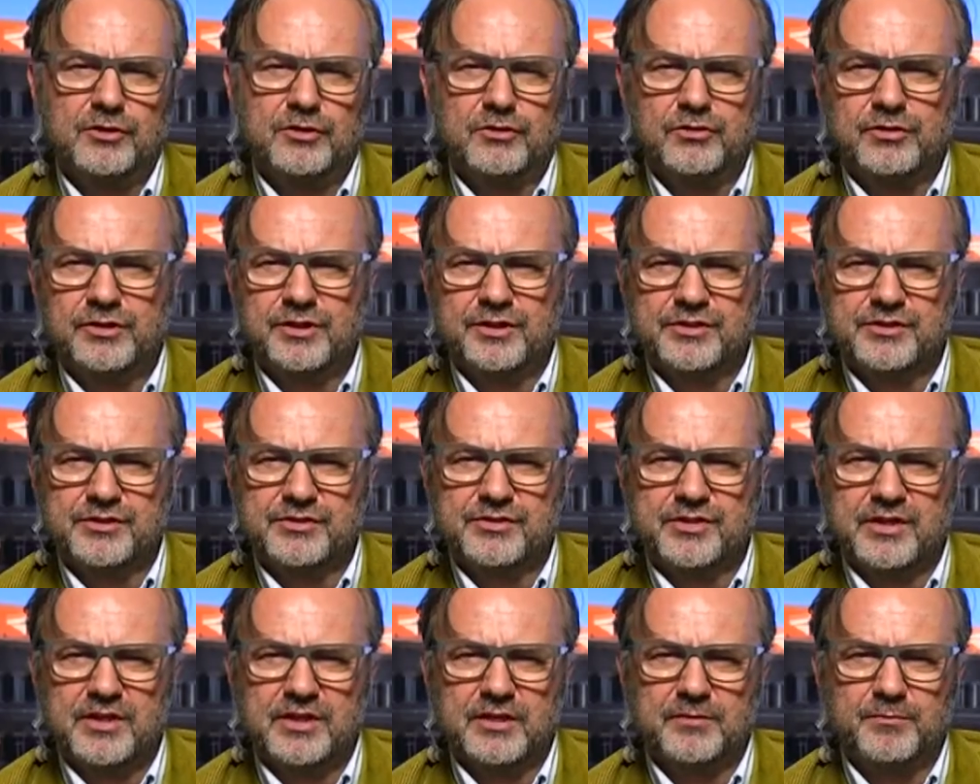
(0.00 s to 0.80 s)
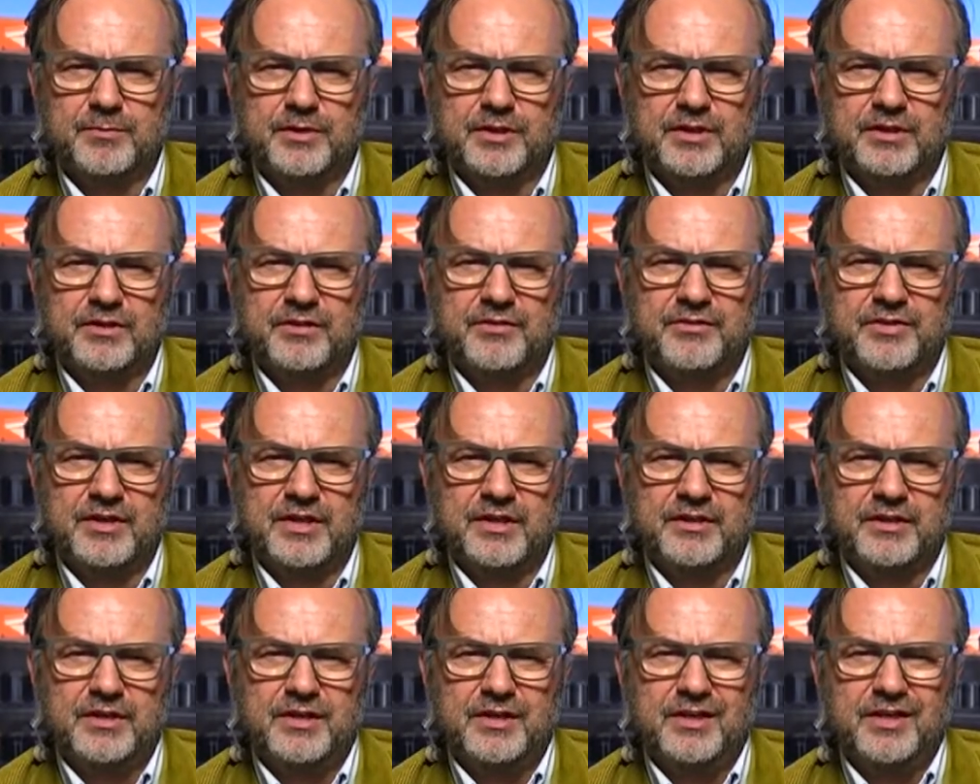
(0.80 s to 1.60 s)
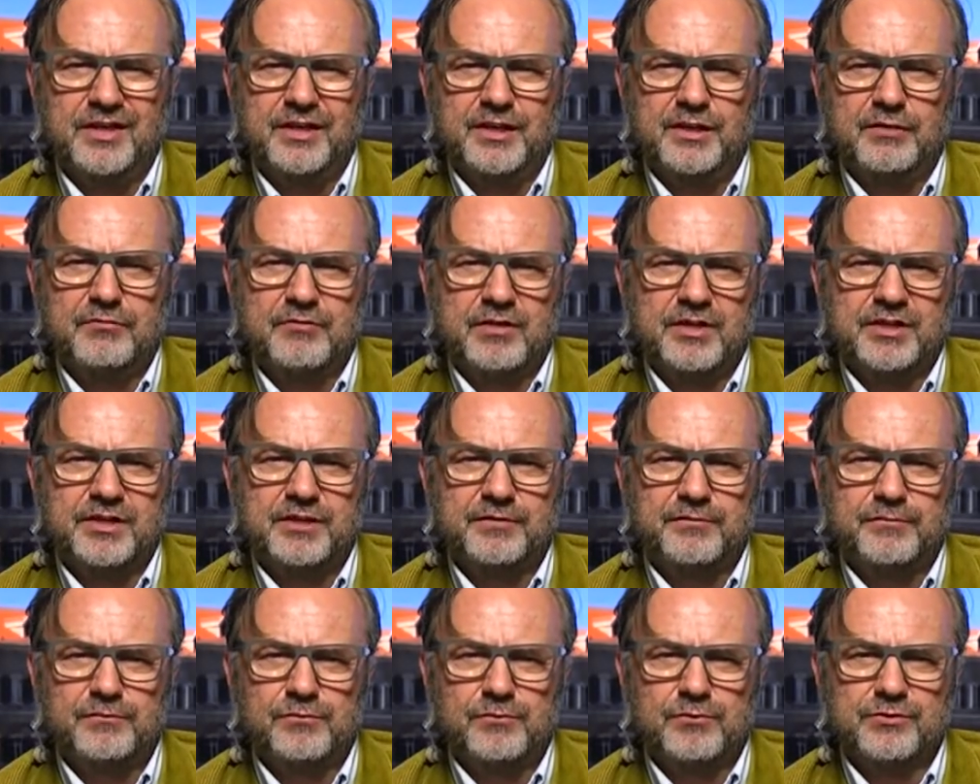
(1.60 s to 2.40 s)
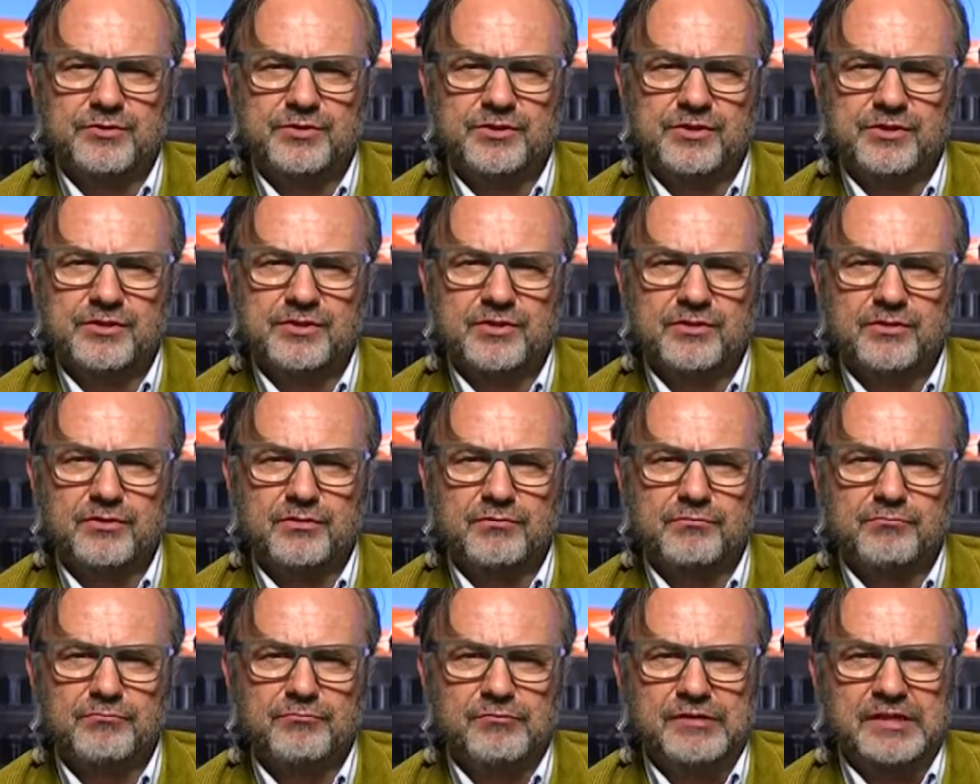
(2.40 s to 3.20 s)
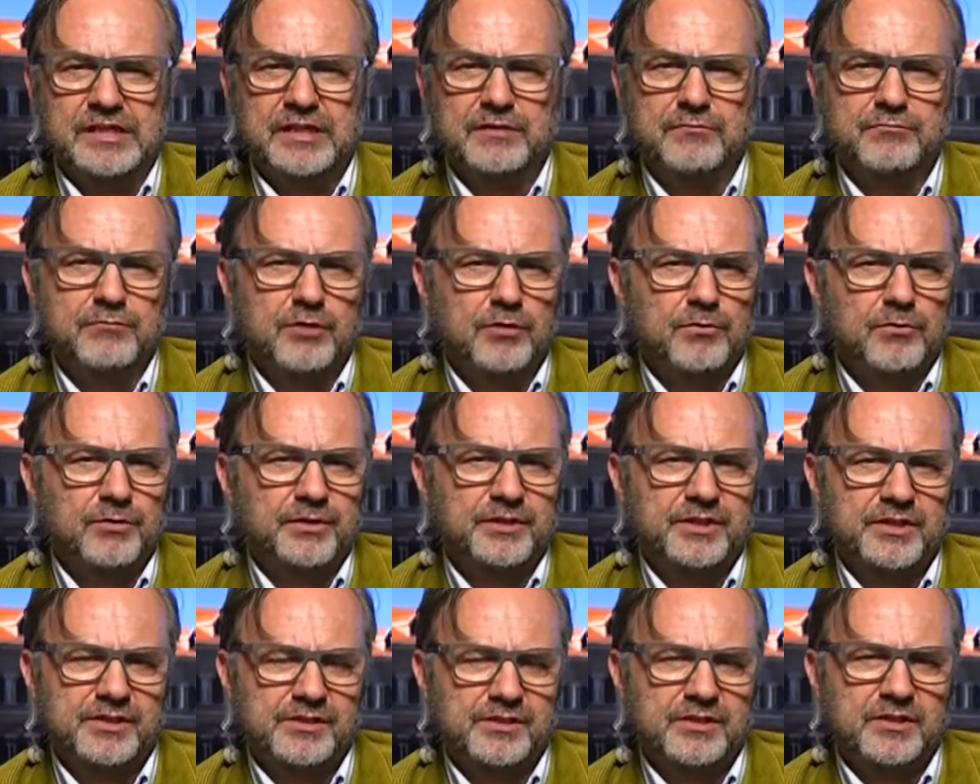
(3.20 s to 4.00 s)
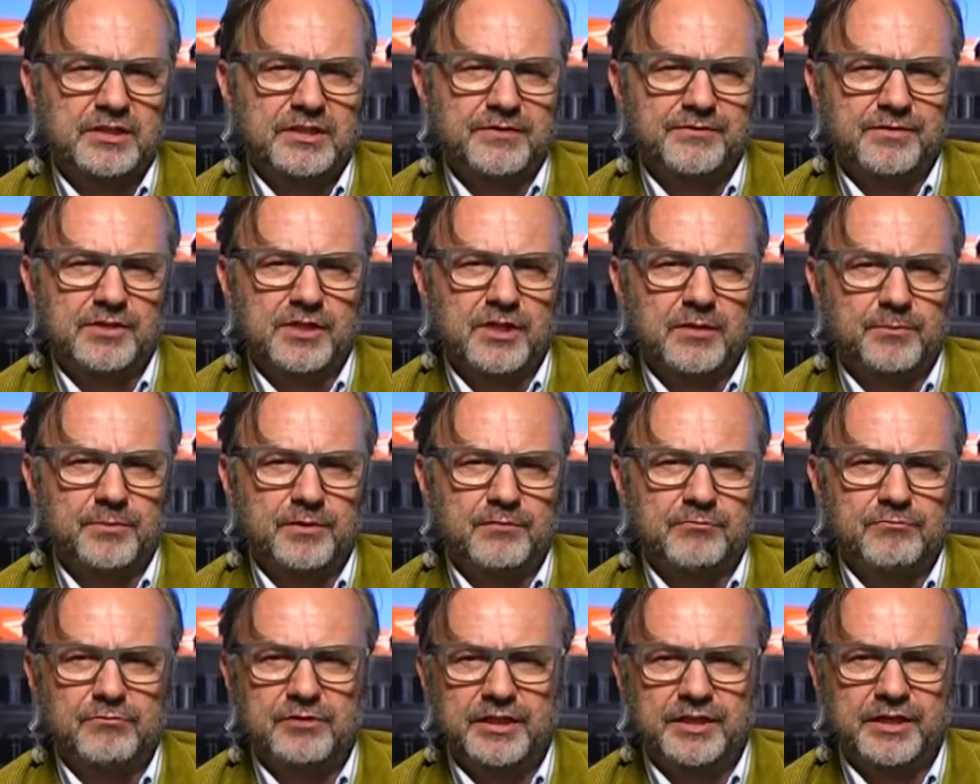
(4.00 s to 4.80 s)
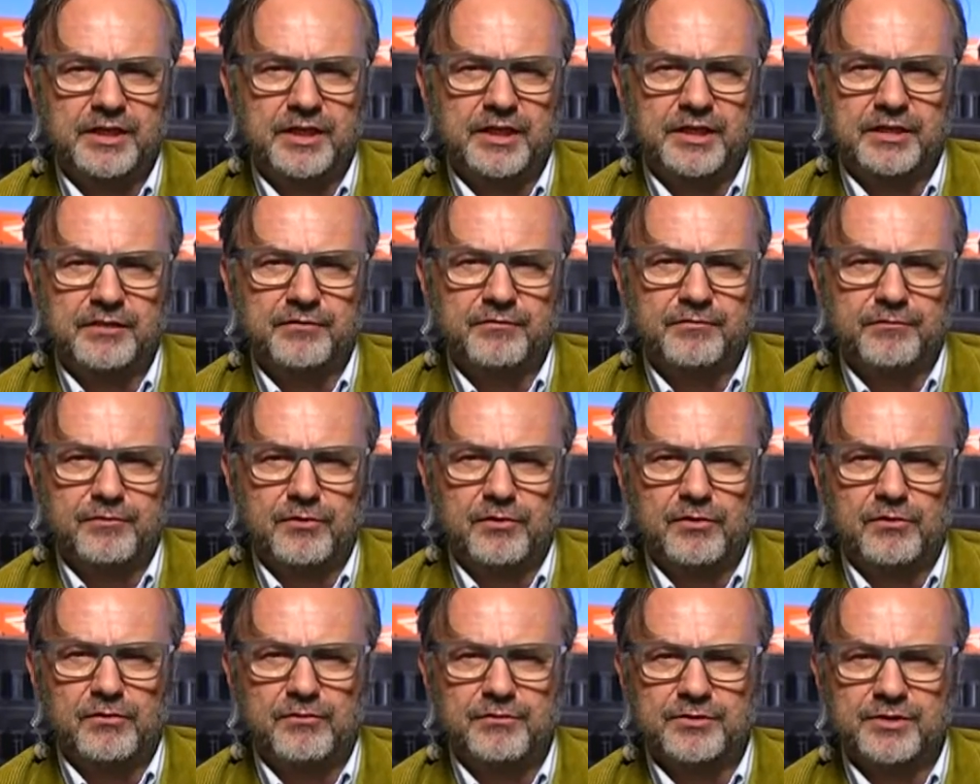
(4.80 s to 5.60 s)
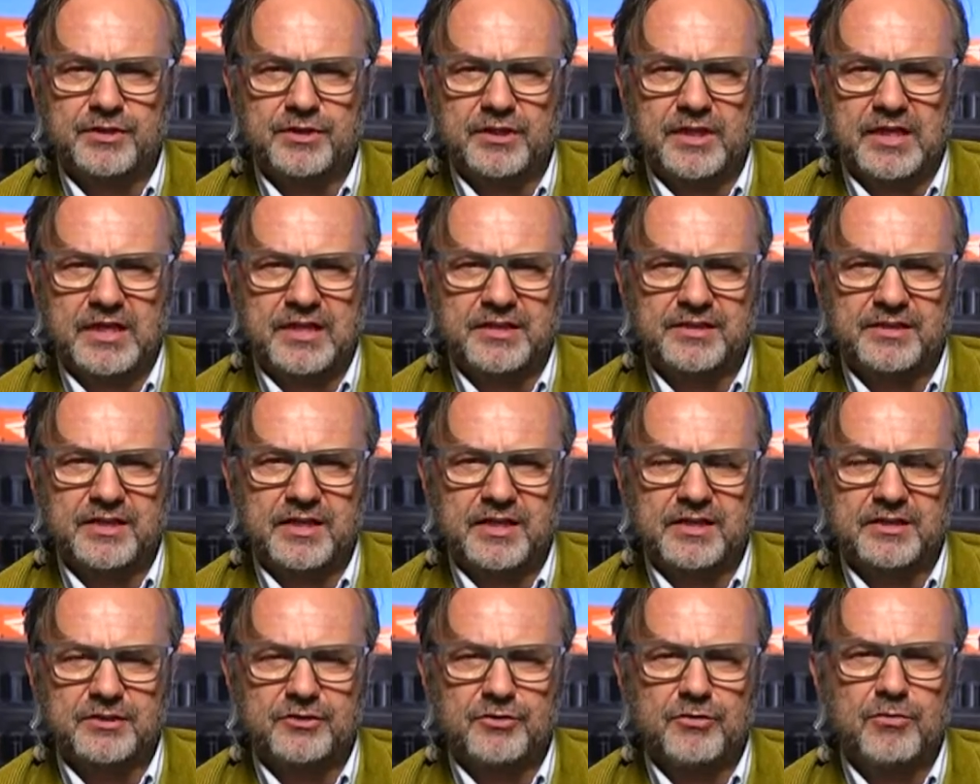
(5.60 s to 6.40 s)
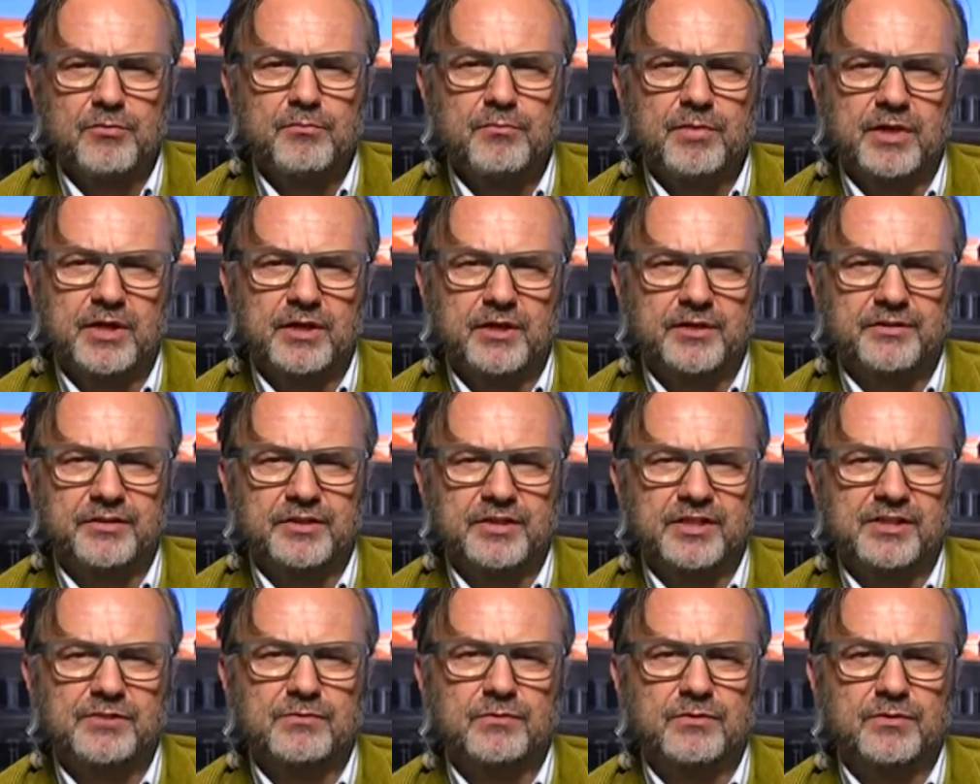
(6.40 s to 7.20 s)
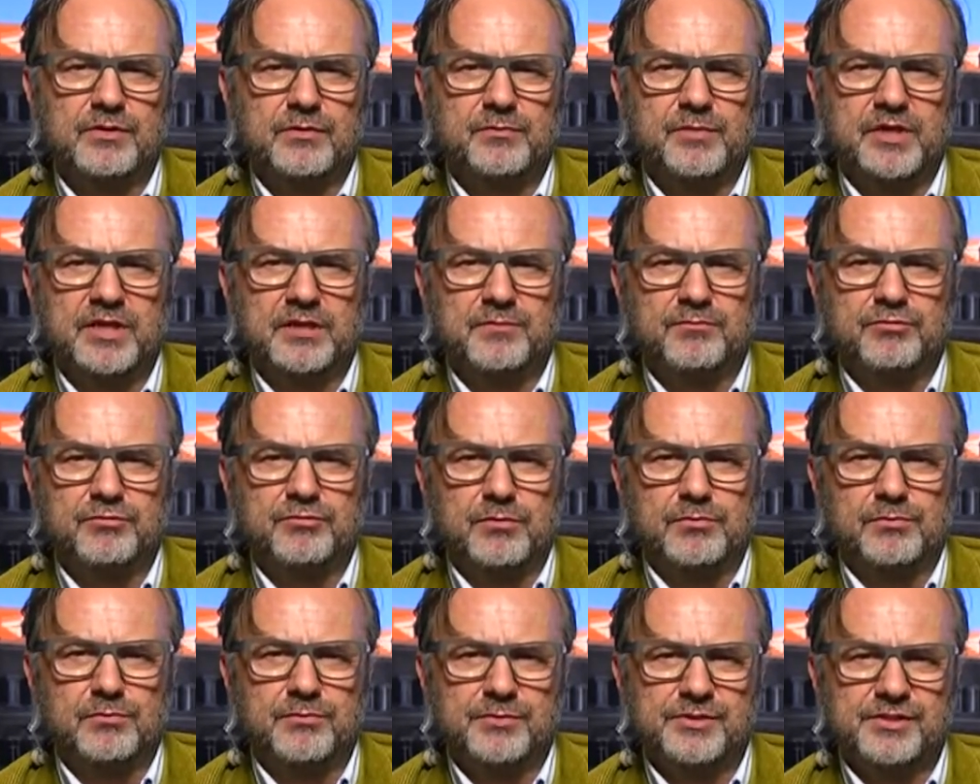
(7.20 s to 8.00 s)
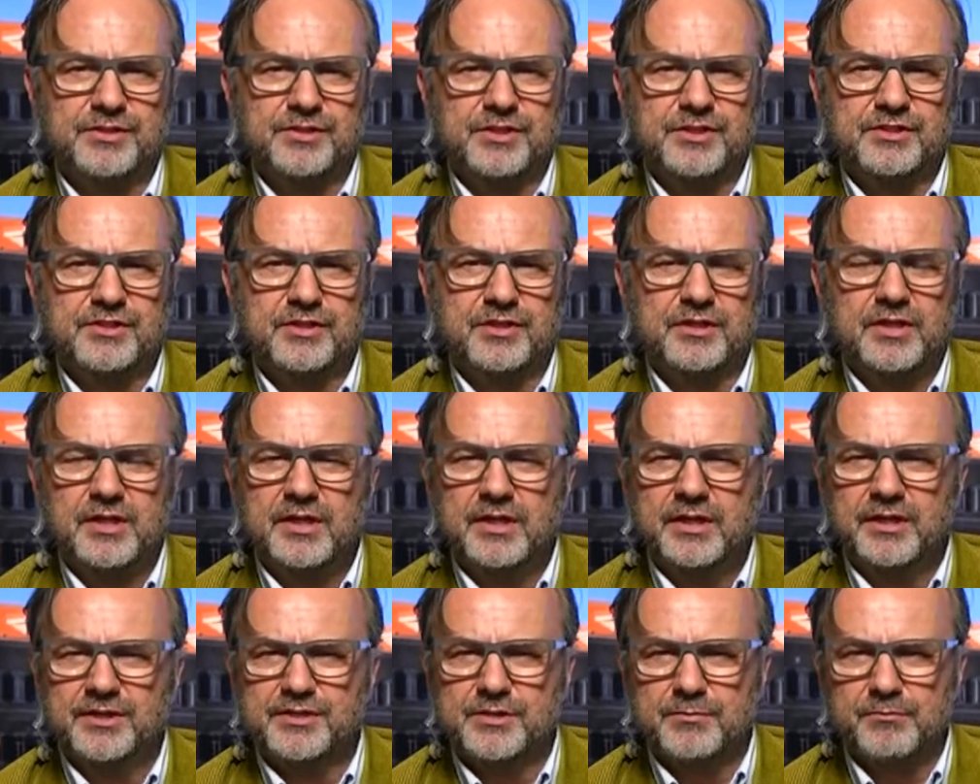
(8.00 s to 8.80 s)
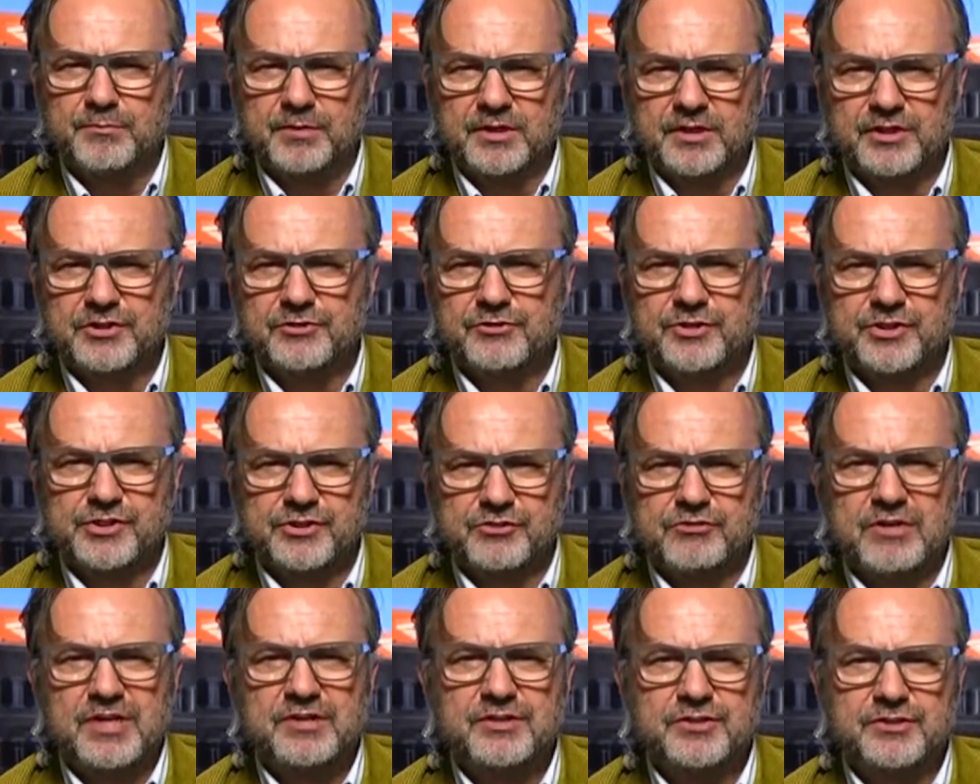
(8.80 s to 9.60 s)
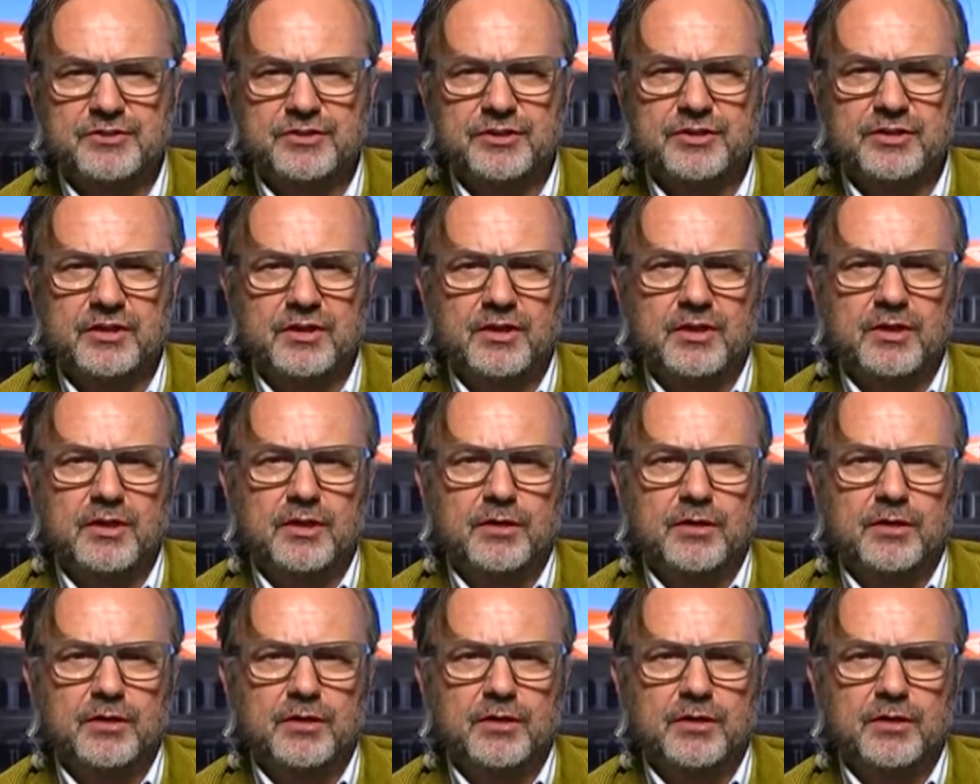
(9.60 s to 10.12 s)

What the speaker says: colleagues are telling me that Iraqi forces are not really rolling their sleeves up and really getting involved in hand-to-hand combat. And I think that's one of the main problems. It's a military strategy.